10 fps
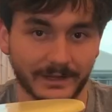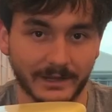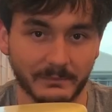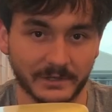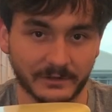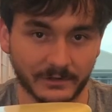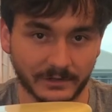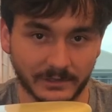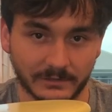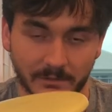at my
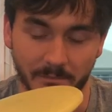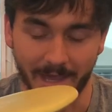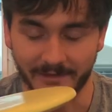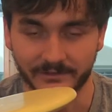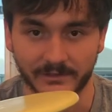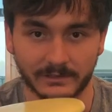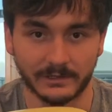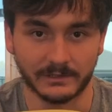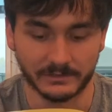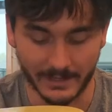target, the basket,
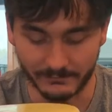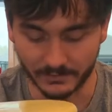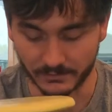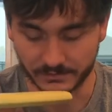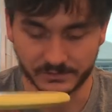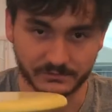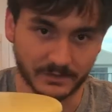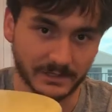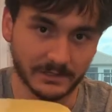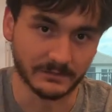and just have it go
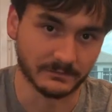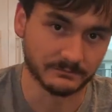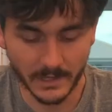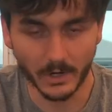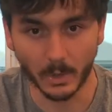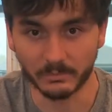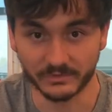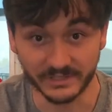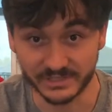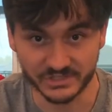straight and
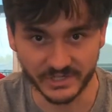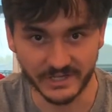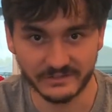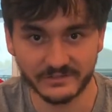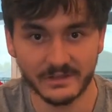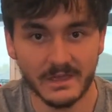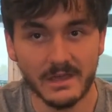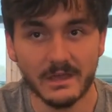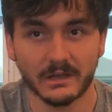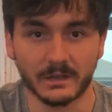hopefully hit chains,
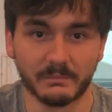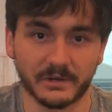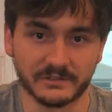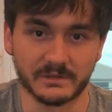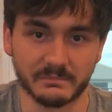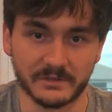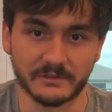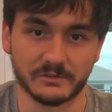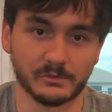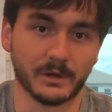compared to the
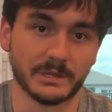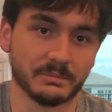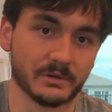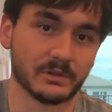P2 where I had to put a